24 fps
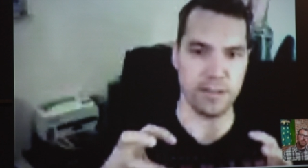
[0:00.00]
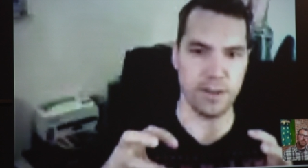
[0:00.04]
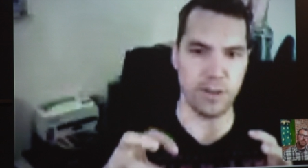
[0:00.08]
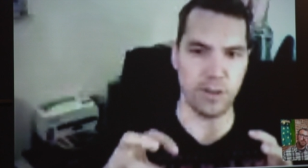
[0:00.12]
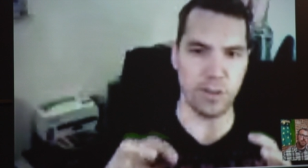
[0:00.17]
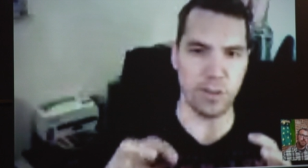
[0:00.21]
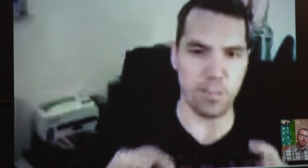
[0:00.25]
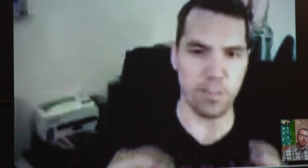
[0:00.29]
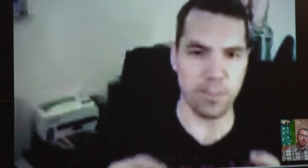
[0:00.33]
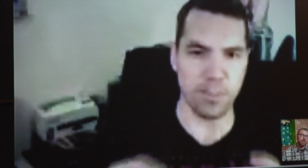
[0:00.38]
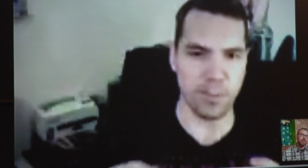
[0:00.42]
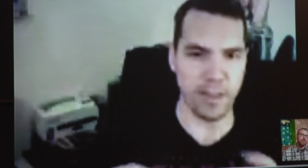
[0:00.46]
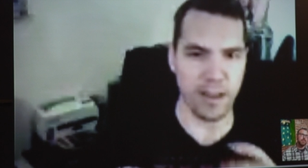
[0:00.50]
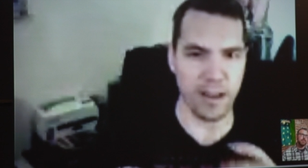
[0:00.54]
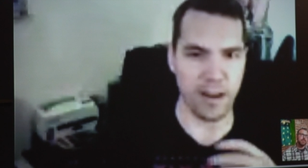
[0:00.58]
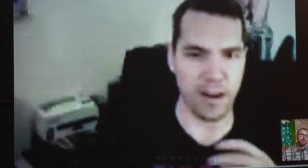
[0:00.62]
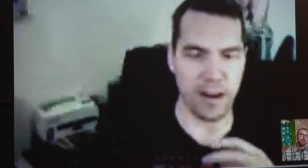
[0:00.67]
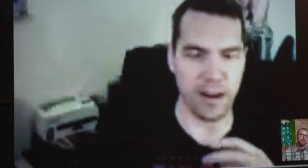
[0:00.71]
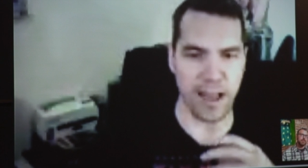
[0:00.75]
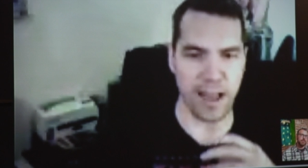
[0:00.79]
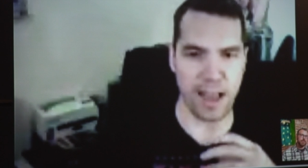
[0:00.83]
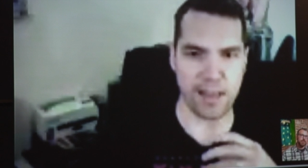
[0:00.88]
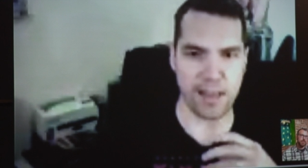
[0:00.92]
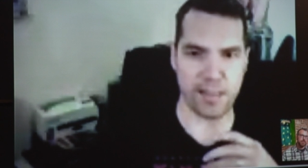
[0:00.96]
You know, the
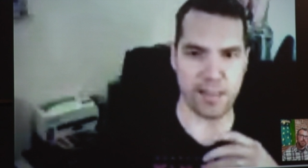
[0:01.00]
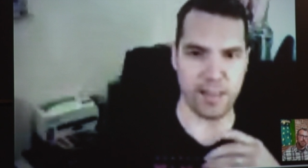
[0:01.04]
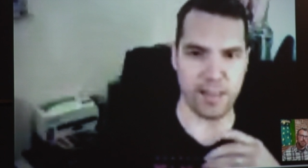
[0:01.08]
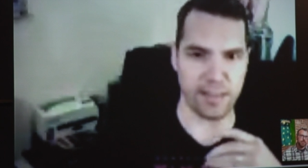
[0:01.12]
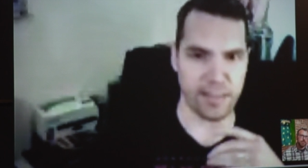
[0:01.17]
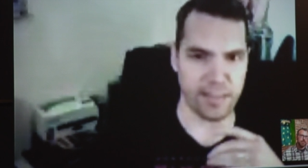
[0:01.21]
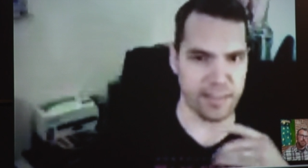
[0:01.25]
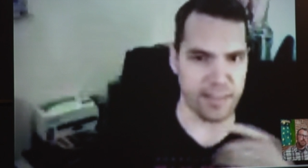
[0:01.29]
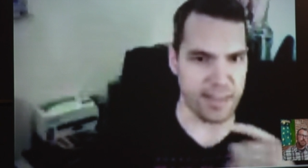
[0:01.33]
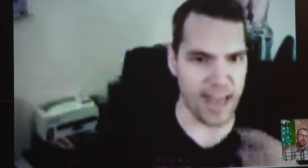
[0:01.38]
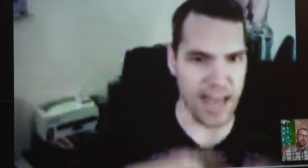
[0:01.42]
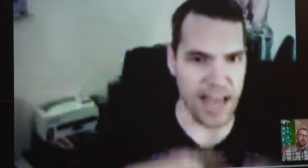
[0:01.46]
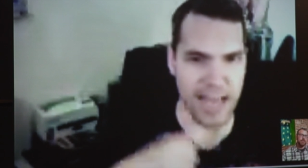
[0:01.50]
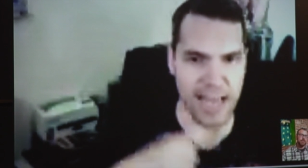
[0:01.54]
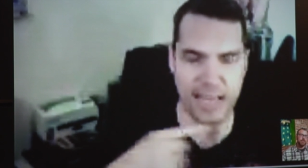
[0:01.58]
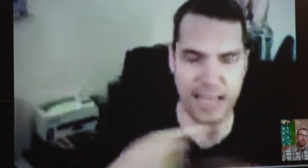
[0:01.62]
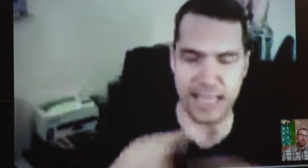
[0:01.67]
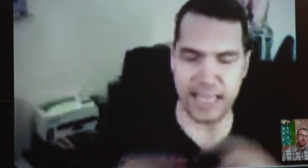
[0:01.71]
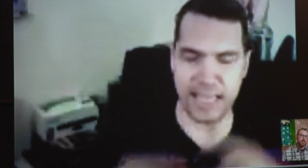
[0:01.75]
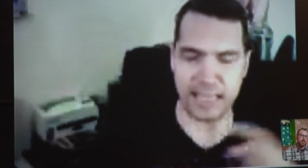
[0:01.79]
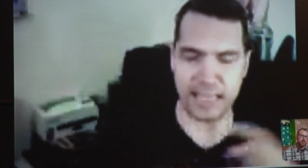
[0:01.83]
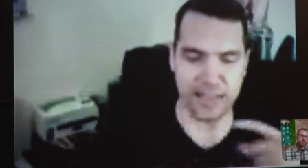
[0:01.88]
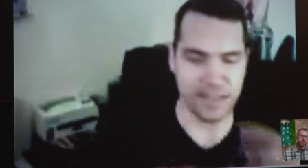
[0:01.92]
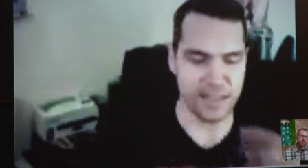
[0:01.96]
player has this
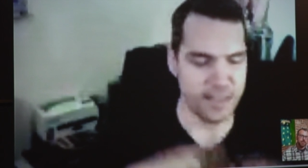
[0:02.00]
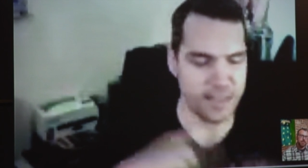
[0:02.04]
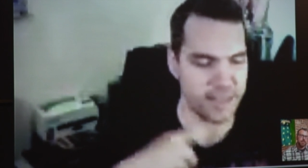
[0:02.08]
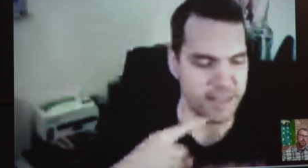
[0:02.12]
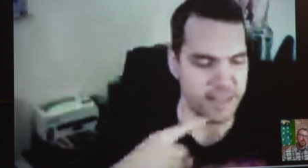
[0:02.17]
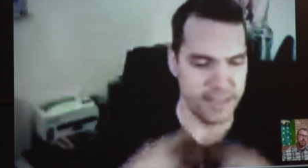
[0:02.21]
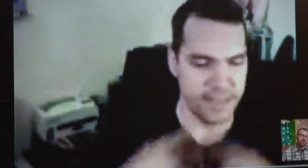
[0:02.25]
tiny